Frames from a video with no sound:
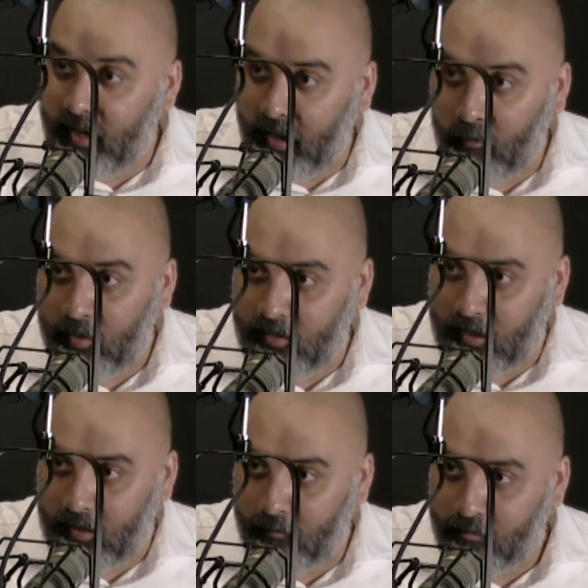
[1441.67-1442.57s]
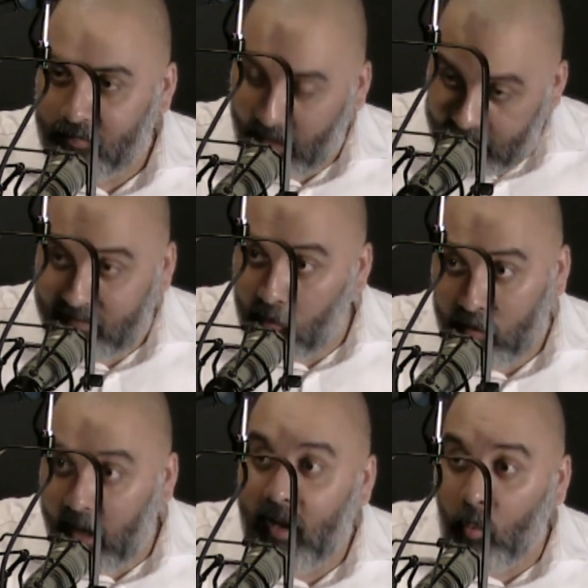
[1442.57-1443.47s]
everything. And it's
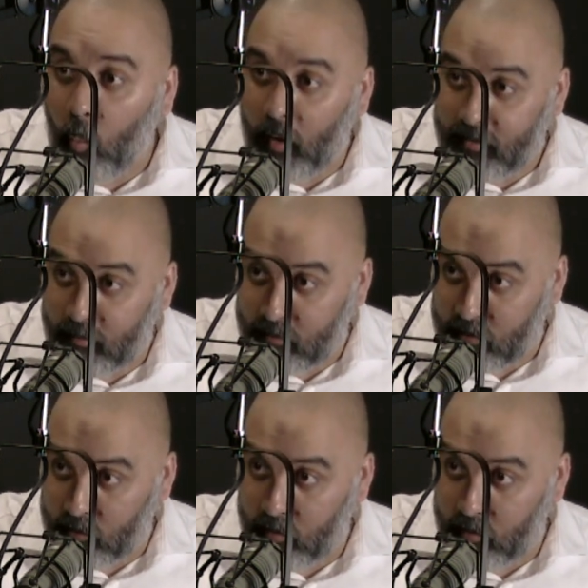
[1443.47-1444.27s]
okay, I want them to.